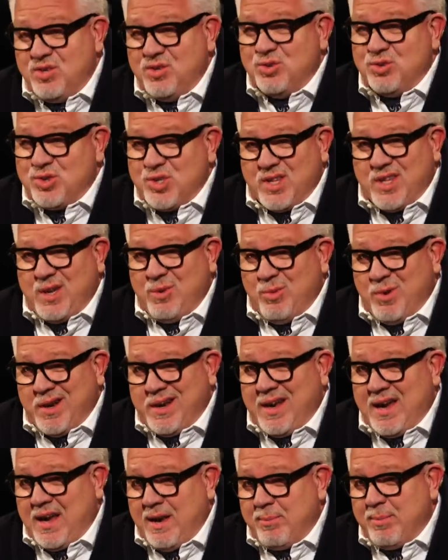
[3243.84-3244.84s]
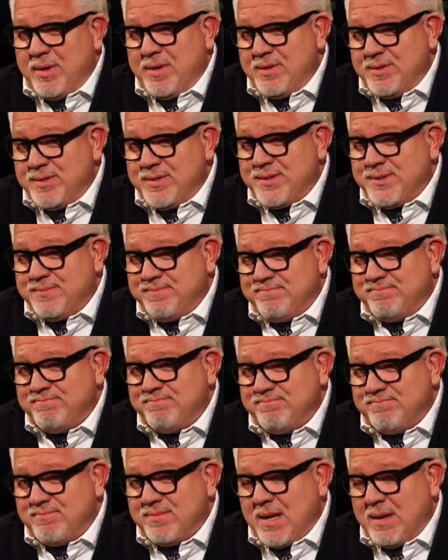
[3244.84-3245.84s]
usually what happens.
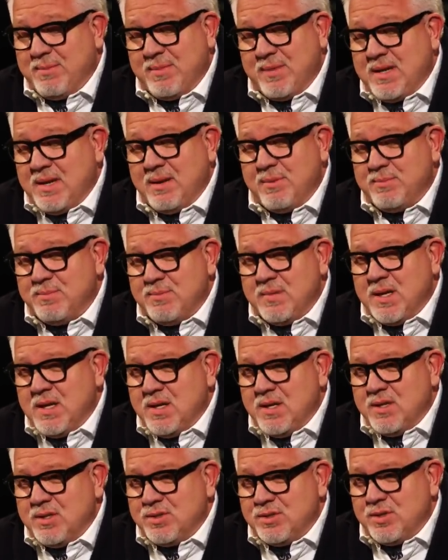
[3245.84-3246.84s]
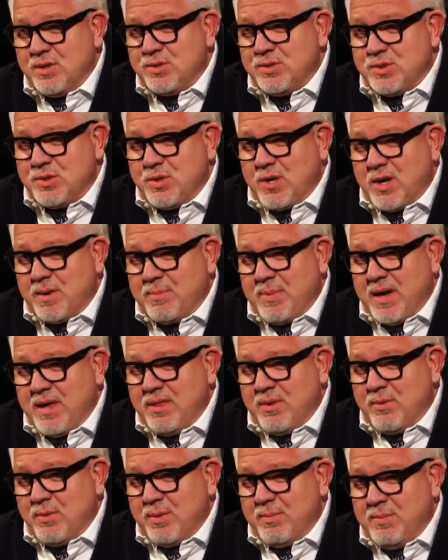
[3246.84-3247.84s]
I mean, I'm so struck by
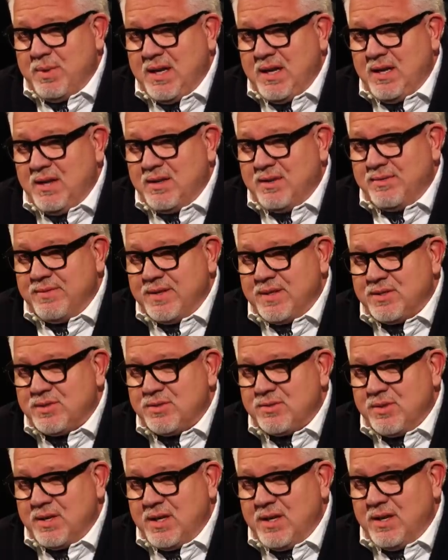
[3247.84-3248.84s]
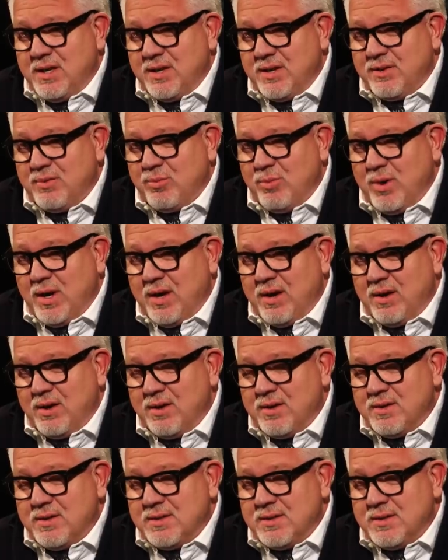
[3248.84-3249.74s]
the repeat of history here where,